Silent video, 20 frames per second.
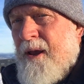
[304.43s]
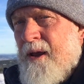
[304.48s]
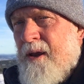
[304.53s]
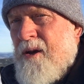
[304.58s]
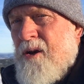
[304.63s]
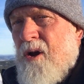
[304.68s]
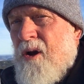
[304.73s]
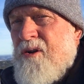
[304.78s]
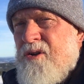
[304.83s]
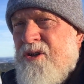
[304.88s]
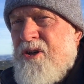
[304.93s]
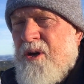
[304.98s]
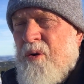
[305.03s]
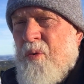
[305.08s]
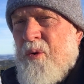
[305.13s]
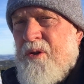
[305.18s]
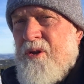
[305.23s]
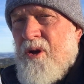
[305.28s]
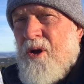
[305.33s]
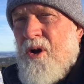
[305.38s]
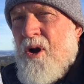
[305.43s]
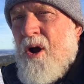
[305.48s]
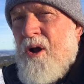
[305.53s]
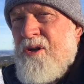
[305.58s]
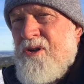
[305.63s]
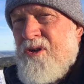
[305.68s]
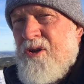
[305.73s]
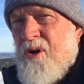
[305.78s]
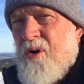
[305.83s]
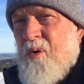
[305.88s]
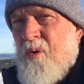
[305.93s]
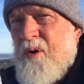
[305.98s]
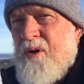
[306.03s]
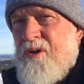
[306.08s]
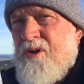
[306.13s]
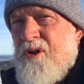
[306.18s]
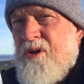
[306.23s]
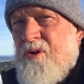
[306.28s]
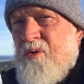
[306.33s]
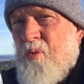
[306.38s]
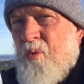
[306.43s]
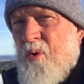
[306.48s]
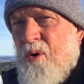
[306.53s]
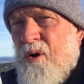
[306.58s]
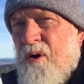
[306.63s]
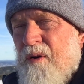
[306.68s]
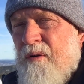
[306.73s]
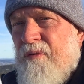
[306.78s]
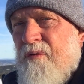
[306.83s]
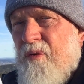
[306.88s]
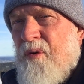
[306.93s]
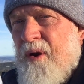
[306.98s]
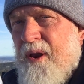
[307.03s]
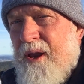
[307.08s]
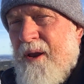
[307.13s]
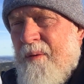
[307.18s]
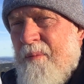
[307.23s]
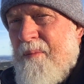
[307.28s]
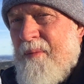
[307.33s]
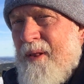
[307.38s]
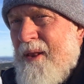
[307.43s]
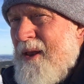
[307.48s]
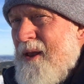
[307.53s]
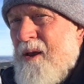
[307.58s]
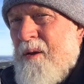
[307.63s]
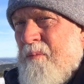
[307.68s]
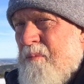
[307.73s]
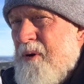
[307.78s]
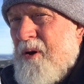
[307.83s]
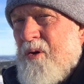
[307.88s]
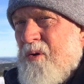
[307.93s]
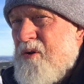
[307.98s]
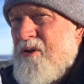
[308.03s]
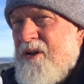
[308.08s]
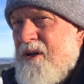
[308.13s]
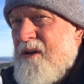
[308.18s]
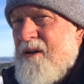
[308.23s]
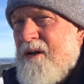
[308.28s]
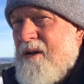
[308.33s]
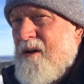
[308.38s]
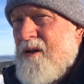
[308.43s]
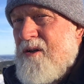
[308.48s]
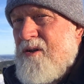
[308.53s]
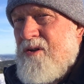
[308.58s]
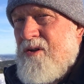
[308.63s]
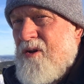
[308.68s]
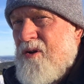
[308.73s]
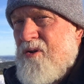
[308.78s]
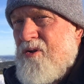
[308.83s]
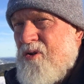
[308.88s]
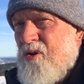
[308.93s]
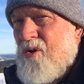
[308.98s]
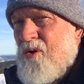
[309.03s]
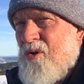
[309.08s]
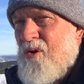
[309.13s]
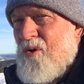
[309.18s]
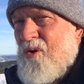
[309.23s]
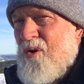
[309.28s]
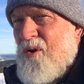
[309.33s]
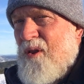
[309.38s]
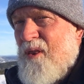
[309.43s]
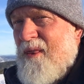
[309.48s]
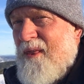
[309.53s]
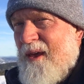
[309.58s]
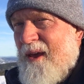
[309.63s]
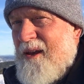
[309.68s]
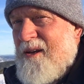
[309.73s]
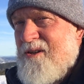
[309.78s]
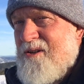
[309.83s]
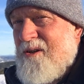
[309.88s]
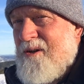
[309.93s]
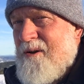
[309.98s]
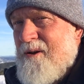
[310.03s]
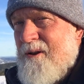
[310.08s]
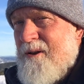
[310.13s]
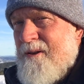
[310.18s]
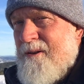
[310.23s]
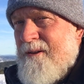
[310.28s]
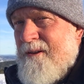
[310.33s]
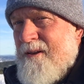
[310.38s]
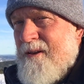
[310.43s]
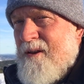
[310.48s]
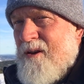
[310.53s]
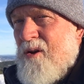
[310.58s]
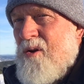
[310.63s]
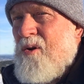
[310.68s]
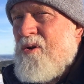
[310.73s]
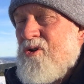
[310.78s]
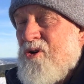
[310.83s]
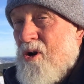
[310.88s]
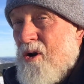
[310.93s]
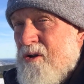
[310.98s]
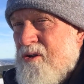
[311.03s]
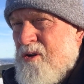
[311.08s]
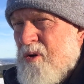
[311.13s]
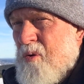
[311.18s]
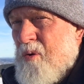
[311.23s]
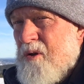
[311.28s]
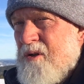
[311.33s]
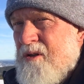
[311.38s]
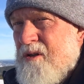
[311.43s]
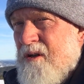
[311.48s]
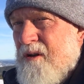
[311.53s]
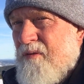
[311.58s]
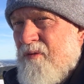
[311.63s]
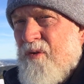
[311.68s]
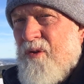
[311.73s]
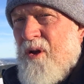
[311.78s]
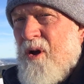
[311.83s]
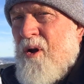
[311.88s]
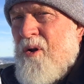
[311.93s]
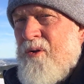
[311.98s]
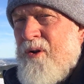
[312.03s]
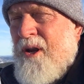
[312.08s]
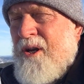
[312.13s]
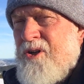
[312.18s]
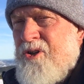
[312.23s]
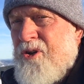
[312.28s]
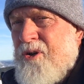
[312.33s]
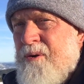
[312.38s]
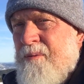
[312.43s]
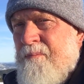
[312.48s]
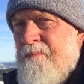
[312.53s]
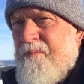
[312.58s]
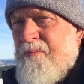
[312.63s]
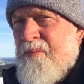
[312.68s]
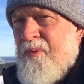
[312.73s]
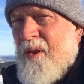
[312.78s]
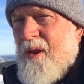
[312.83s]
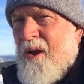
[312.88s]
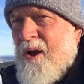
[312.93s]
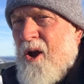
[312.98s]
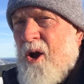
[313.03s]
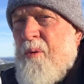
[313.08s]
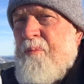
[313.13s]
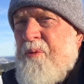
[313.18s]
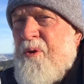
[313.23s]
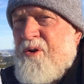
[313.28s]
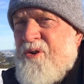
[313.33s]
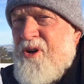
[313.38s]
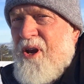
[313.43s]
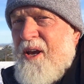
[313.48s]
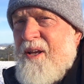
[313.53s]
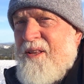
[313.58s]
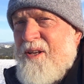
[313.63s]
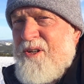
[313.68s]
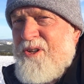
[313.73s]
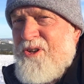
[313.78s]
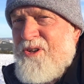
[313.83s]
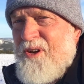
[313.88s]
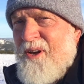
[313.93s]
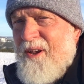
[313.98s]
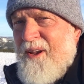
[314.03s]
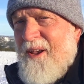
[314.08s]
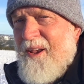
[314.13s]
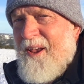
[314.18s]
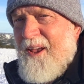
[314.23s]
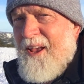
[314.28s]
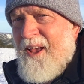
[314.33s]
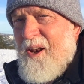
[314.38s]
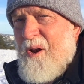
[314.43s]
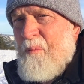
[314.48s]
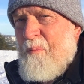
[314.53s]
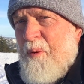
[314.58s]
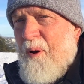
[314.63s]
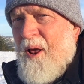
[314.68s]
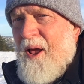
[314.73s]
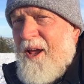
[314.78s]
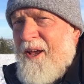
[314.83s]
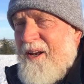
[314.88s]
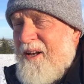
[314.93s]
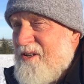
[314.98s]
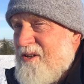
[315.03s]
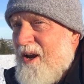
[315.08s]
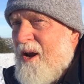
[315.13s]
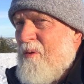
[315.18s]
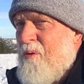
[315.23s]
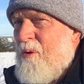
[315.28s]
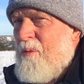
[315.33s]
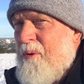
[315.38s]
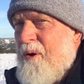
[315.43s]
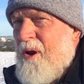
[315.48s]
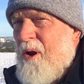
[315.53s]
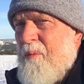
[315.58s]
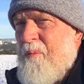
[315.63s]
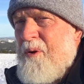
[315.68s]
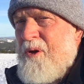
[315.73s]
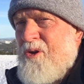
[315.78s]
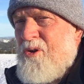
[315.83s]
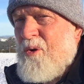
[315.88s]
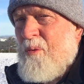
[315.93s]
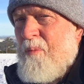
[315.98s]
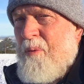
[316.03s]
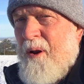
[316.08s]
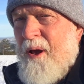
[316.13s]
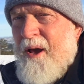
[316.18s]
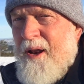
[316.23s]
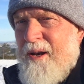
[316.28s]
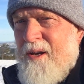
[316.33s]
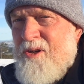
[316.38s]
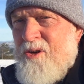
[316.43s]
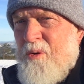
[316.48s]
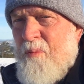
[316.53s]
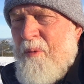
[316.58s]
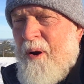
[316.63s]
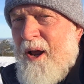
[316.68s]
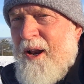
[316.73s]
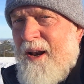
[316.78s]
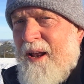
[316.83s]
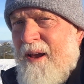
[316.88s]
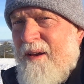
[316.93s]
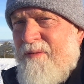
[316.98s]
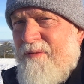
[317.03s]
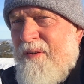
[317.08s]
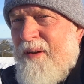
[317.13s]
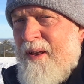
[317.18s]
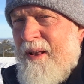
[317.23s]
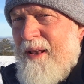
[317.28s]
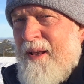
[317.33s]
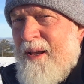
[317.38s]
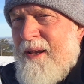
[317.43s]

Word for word: and go and see what the consequences were for him because he didn't do that. Huge consequences for the whole nation. I hope you'll take this and apply it as I will be hoping to apply it into my life